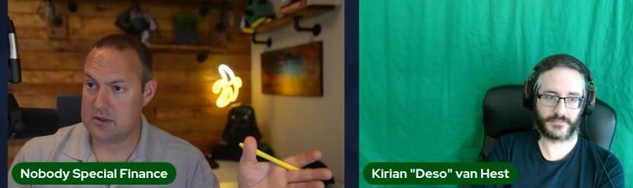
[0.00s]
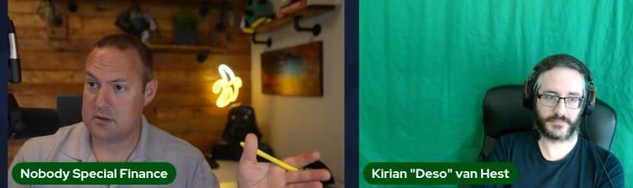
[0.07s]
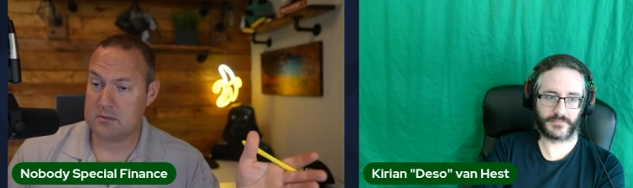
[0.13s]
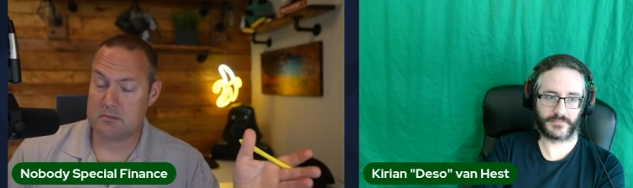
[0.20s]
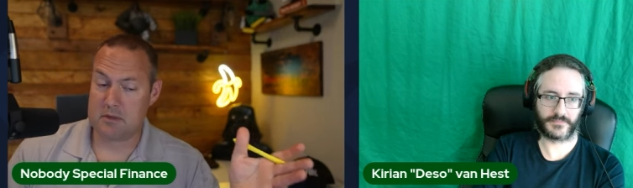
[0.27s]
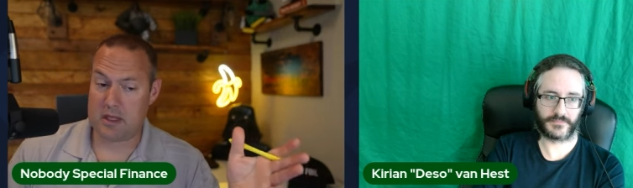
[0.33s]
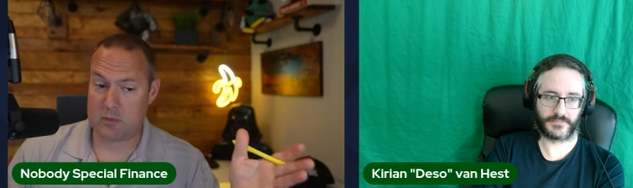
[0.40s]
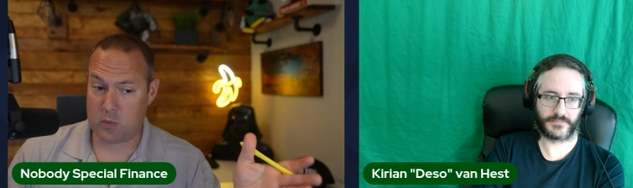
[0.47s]

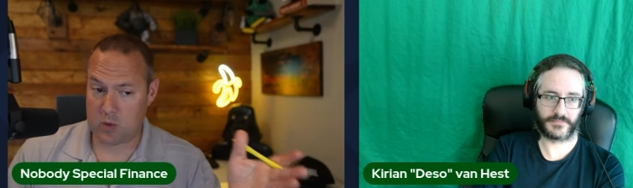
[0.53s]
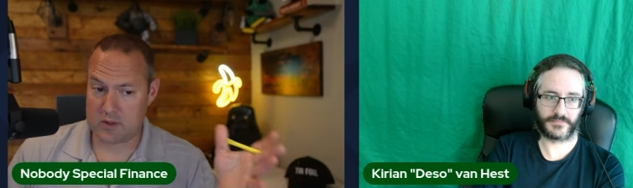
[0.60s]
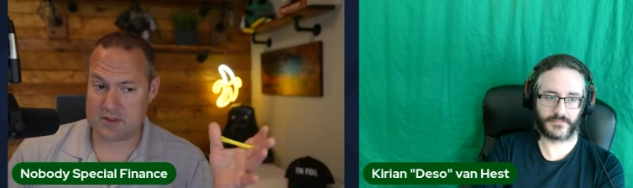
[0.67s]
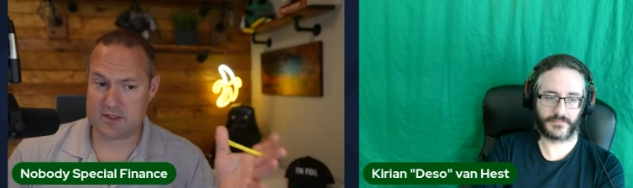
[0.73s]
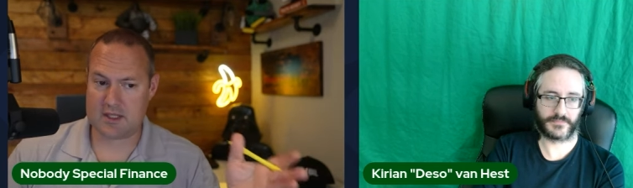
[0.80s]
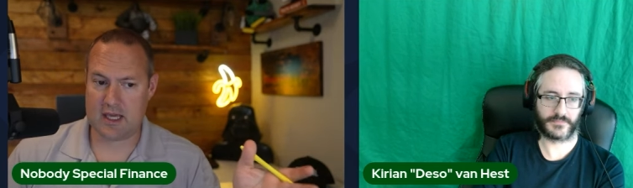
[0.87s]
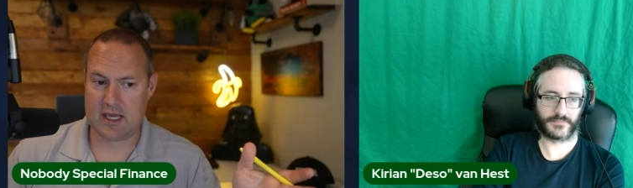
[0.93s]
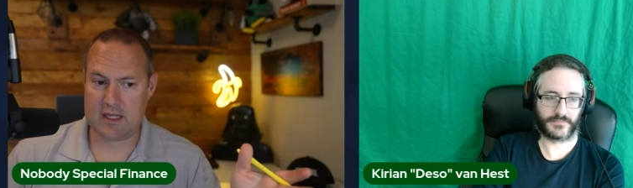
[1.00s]
Speaker 1: they
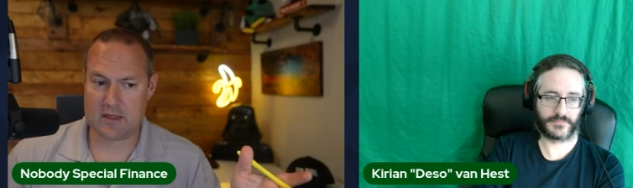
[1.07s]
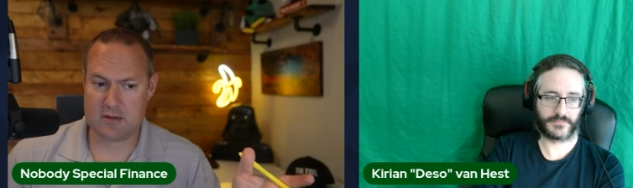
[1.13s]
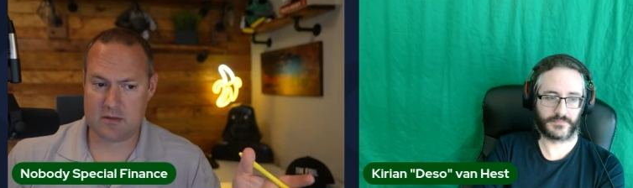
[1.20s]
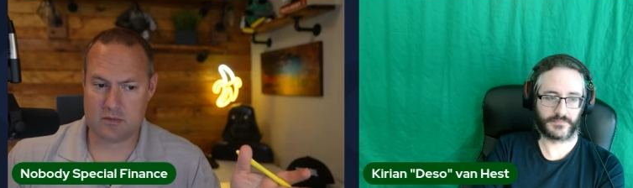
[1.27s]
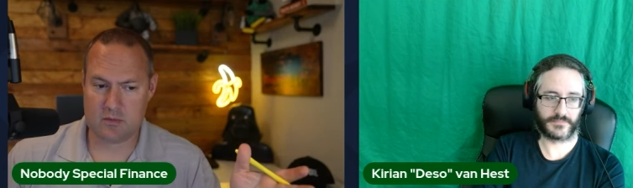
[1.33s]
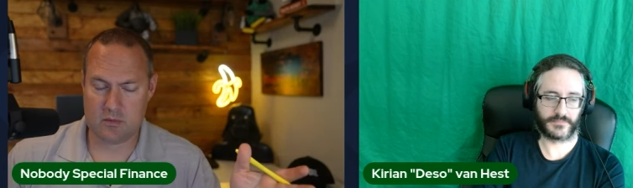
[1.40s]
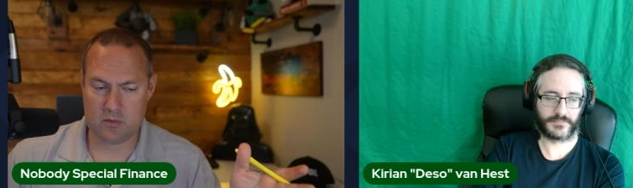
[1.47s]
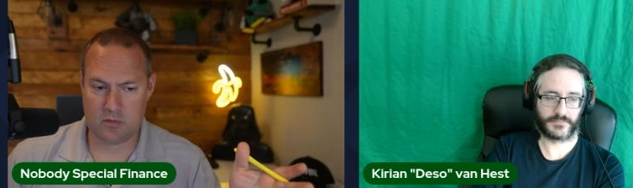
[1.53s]
wouldn't get
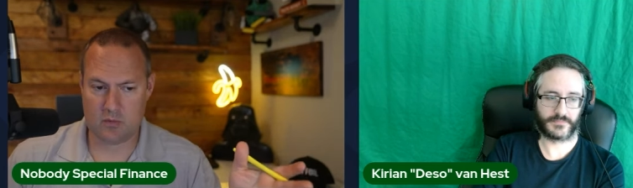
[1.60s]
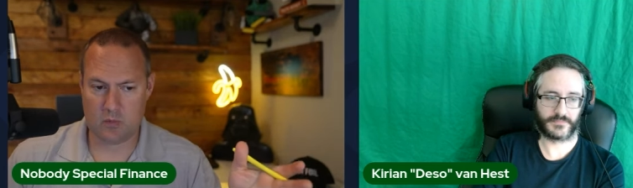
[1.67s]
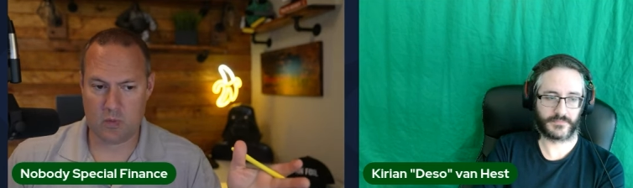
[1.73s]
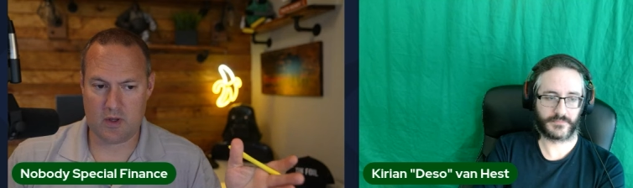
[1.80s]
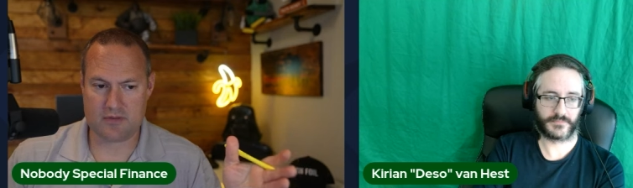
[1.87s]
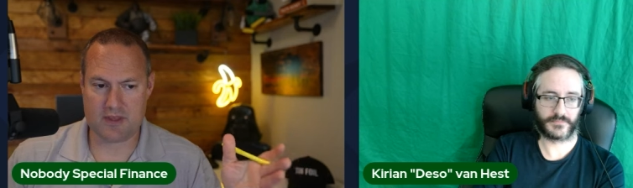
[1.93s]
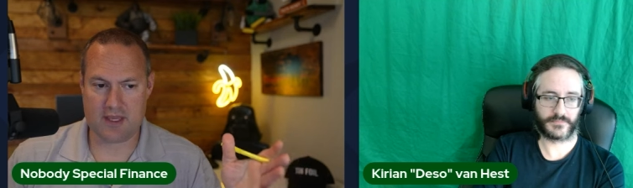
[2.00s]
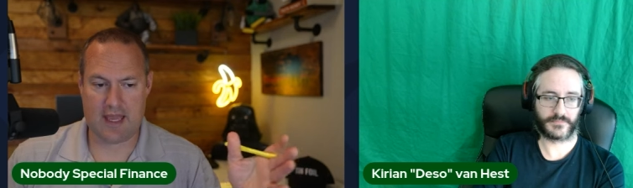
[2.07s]

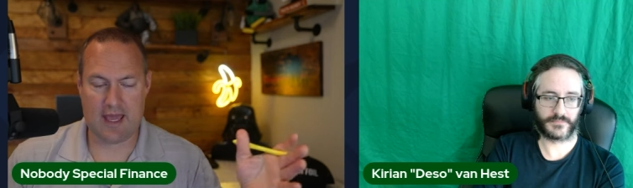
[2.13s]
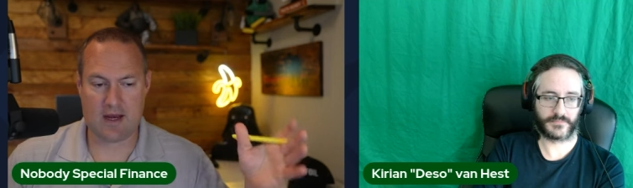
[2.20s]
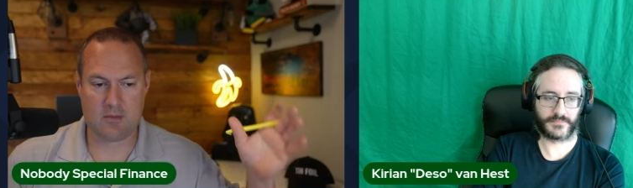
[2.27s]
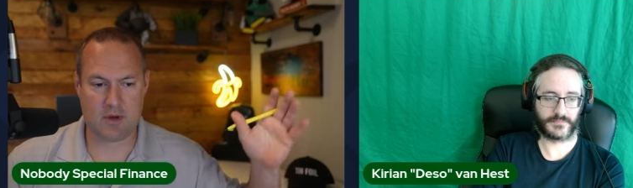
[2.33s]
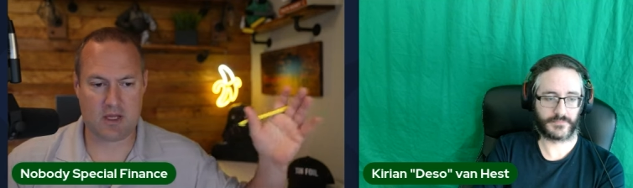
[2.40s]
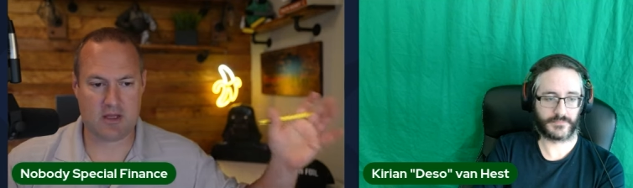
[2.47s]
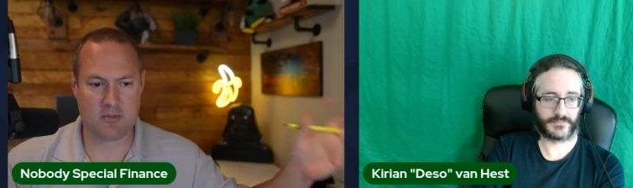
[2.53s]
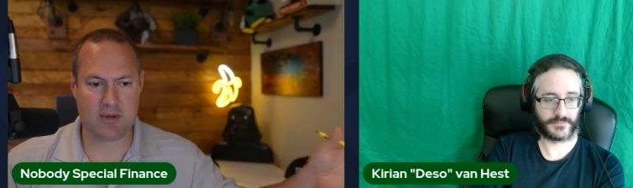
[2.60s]
what they had them
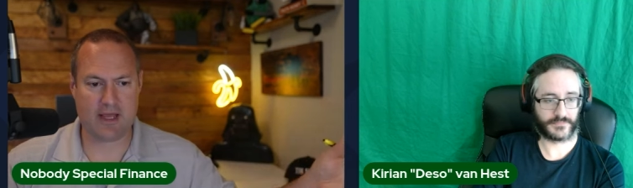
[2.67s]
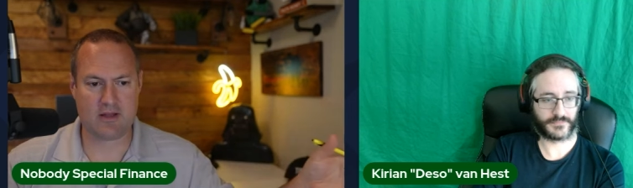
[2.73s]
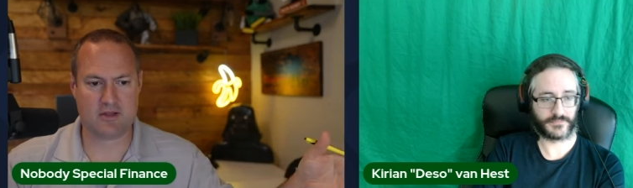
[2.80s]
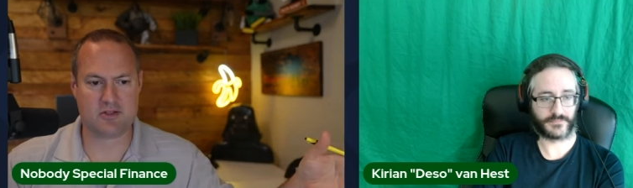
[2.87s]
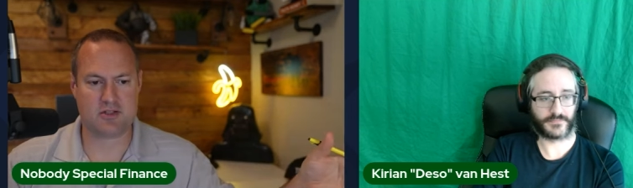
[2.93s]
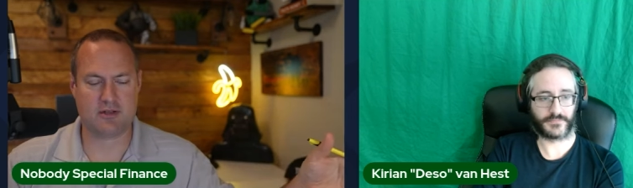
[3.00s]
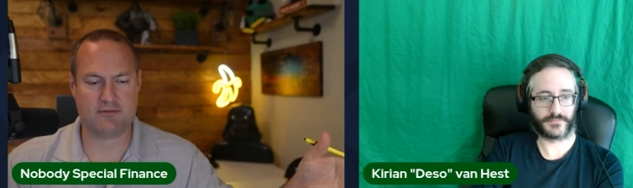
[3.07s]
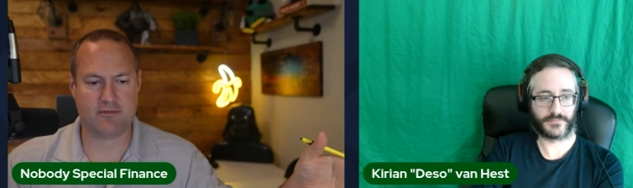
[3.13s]
on their balance
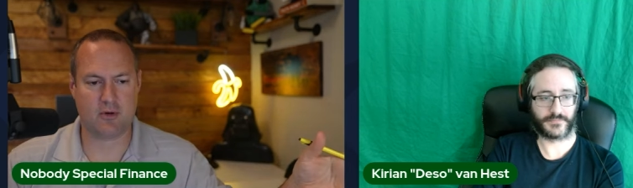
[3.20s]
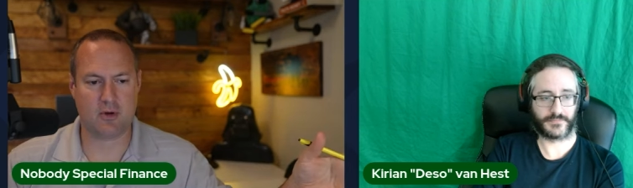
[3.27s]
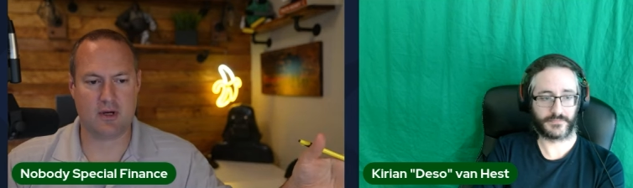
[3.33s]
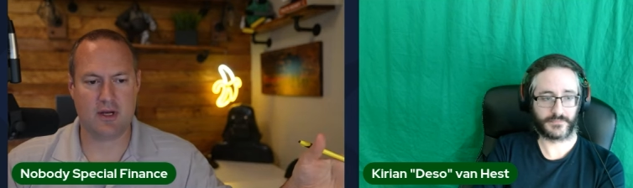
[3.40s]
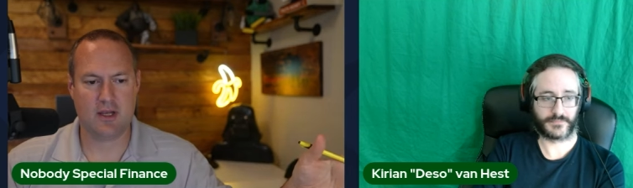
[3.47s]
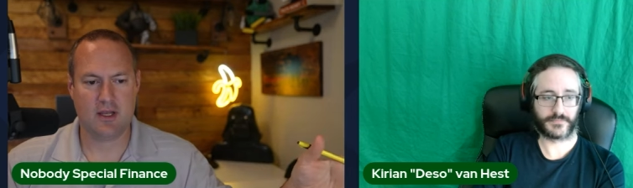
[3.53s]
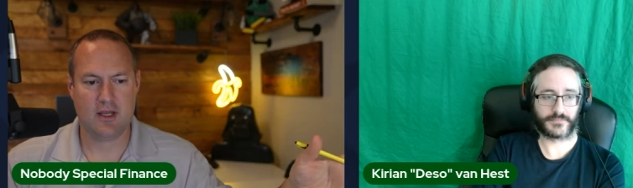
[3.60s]
sheet for,